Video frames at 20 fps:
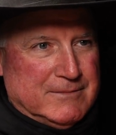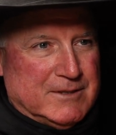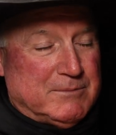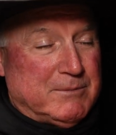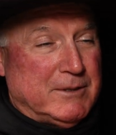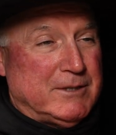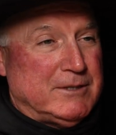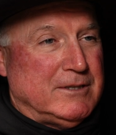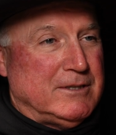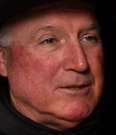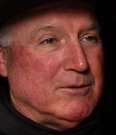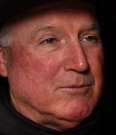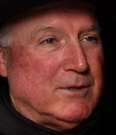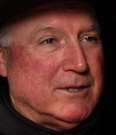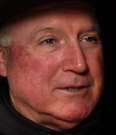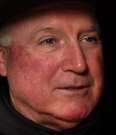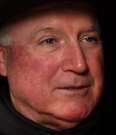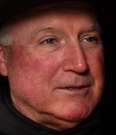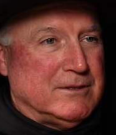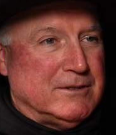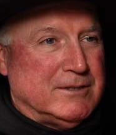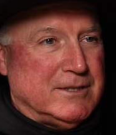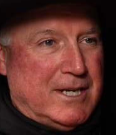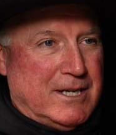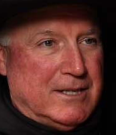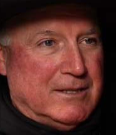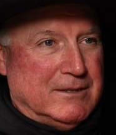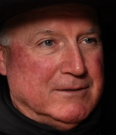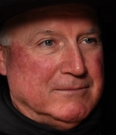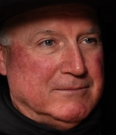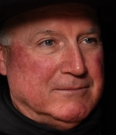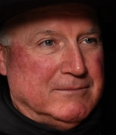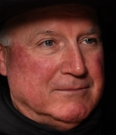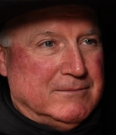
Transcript: Especially in a Western saddle.